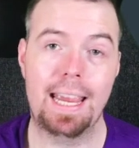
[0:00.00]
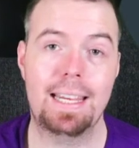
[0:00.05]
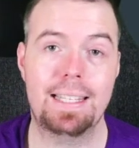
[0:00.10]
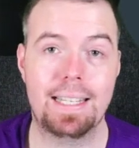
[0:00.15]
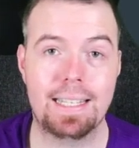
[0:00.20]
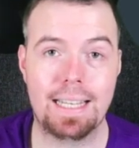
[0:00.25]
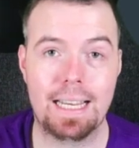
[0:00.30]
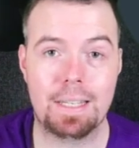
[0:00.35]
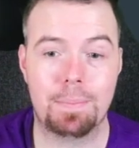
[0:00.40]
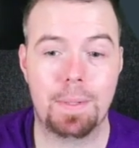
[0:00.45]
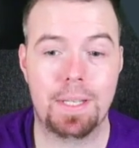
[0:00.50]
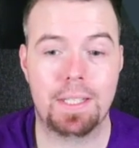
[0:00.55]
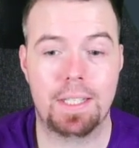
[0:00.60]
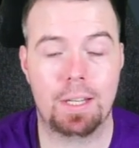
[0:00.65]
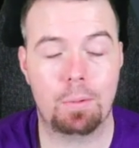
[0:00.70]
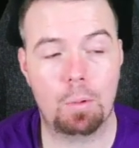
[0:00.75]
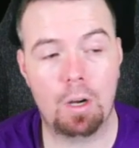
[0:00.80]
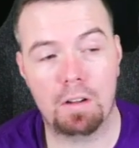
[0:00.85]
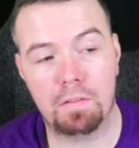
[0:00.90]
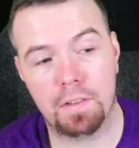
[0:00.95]
this SBC
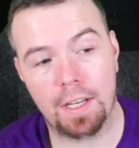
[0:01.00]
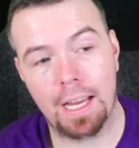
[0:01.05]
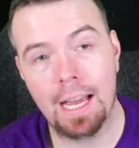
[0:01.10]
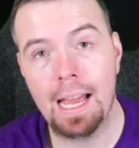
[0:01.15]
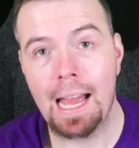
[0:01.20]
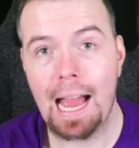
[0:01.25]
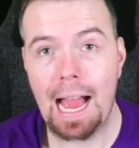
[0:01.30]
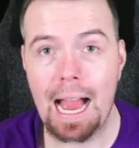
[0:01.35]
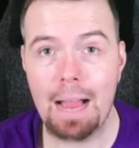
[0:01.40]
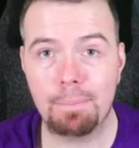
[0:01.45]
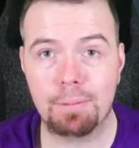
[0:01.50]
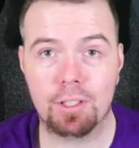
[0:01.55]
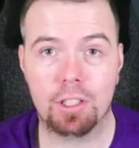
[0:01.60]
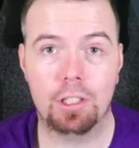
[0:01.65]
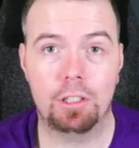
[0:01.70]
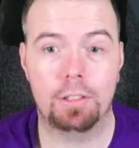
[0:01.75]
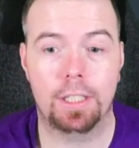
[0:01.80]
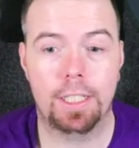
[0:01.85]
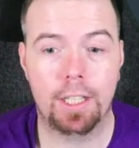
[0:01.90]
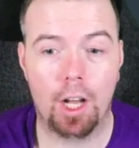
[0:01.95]
worth it?
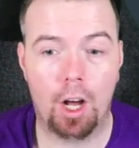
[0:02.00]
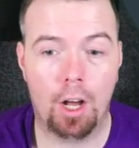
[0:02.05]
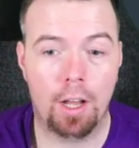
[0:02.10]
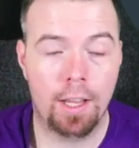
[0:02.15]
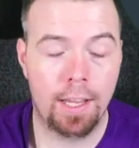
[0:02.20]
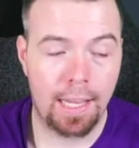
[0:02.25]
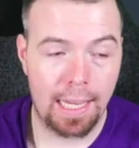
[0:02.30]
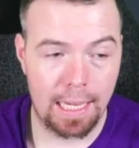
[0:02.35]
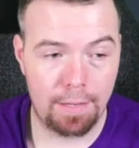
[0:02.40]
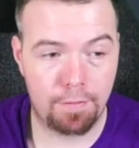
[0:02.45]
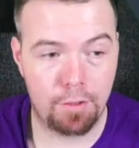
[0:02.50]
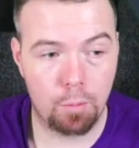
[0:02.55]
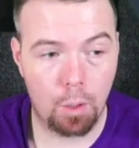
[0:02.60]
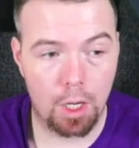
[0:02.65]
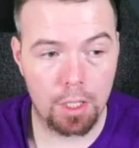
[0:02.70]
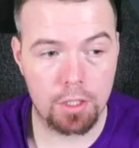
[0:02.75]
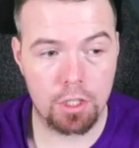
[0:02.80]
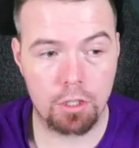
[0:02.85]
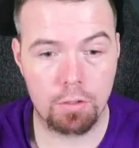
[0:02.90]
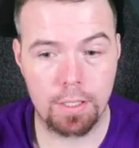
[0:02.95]
Absolutely not. If you
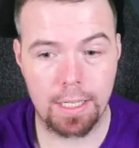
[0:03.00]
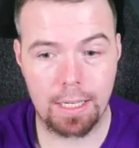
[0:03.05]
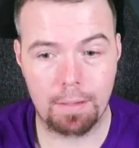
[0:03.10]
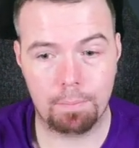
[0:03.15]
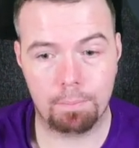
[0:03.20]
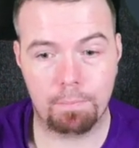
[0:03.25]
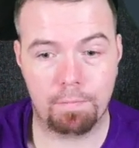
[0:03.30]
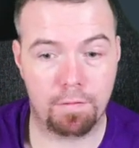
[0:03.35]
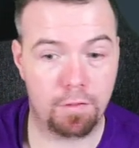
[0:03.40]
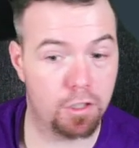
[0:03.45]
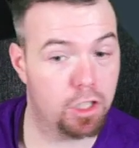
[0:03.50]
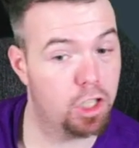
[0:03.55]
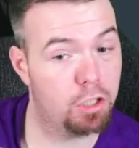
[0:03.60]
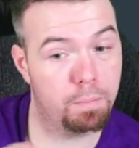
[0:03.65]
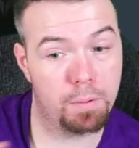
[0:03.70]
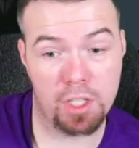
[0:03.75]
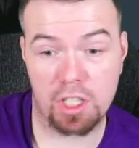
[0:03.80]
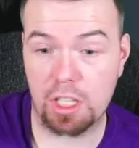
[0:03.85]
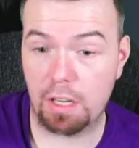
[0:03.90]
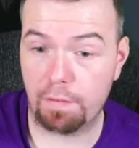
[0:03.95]
are doing it for
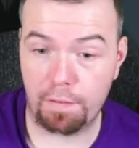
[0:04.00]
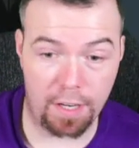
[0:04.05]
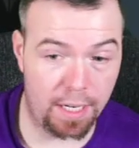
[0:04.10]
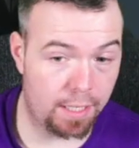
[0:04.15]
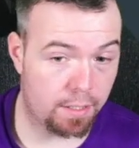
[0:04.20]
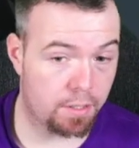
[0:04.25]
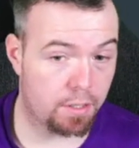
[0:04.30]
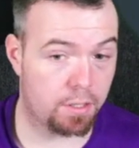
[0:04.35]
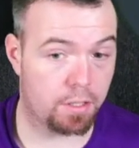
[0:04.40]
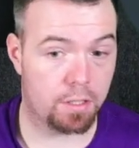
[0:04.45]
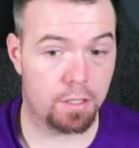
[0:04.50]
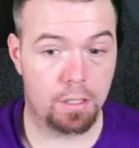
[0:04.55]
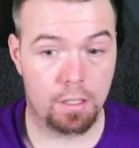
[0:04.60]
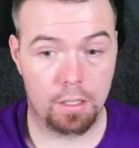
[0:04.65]
specifics,